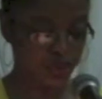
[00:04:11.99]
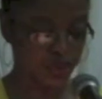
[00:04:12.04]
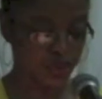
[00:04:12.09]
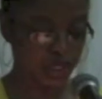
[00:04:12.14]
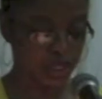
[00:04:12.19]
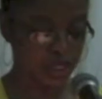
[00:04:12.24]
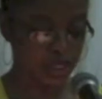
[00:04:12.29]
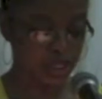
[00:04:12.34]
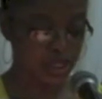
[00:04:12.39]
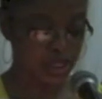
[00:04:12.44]

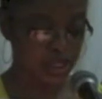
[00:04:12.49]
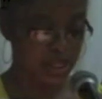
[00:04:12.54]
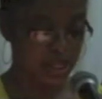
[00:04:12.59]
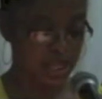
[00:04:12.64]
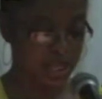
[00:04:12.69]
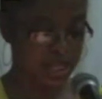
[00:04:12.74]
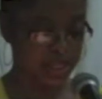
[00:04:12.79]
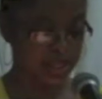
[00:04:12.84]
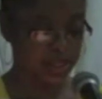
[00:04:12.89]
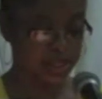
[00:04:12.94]
tree,
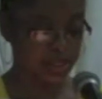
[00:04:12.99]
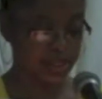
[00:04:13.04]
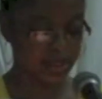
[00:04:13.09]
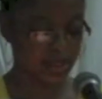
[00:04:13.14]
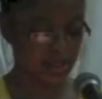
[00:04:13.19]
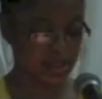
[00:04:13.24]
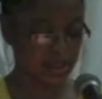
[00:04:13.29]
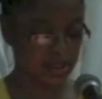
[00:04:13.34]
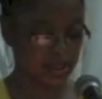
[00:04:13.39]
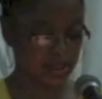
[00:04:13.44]
and the
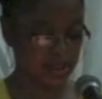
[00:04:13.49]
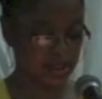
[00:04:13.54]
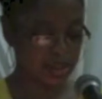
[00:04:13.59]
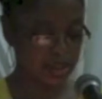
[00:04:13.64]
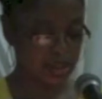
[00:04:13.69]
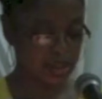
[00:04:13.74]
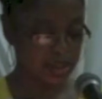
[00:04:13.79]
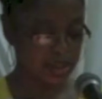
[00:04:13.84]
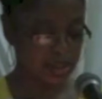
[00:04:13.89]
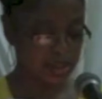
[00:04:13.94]
sun,
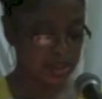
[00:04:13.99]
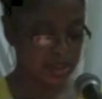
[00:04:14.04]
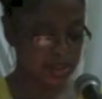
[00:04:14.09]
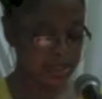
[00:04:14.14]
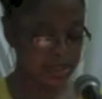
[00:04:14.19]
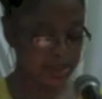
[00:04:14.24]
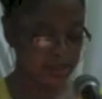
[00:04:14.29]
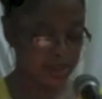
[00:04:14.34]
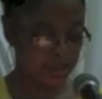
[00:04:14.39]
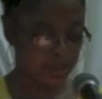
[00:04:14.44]
the
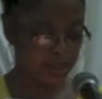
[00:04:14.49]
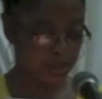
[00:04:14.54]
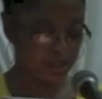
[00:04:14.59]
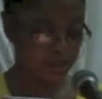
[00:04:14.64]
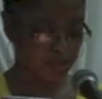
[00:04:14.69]
symbols of